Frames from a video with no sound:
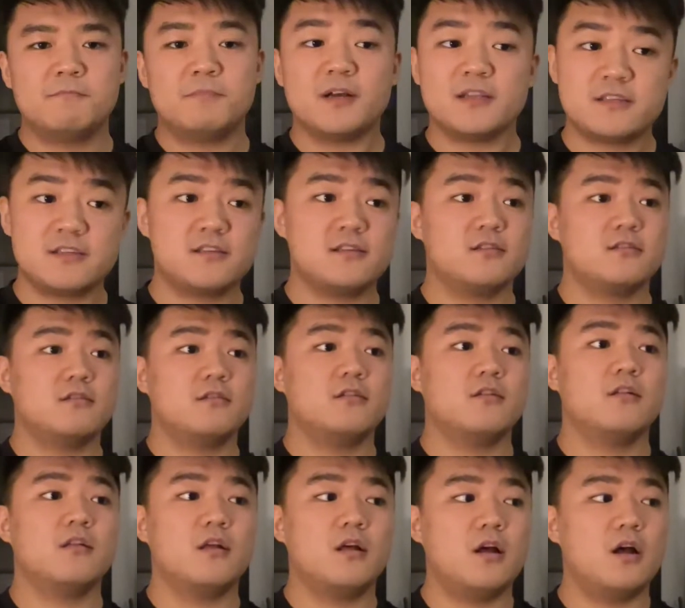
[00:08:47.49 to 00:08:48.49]
But
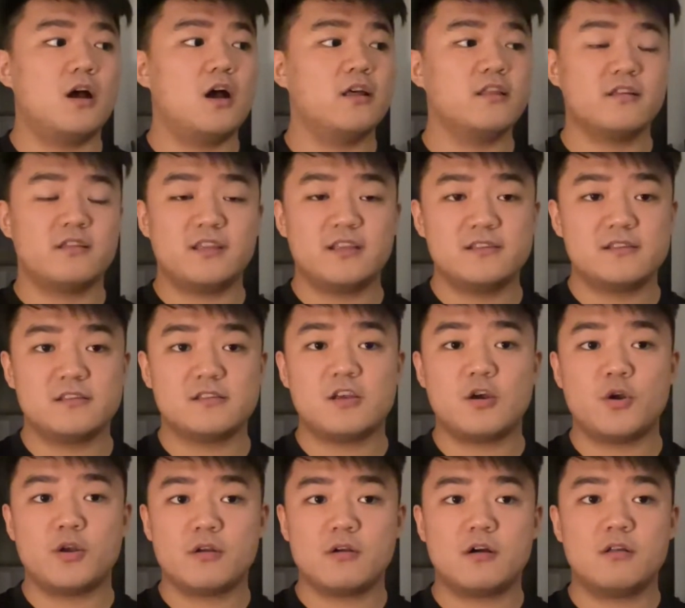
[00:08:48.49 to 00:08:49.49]
other things is
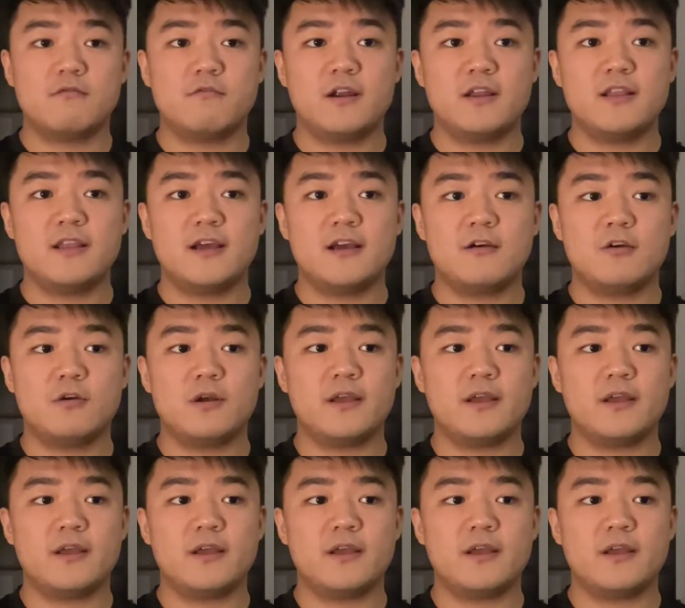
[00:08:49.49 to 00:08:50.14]
going on right now,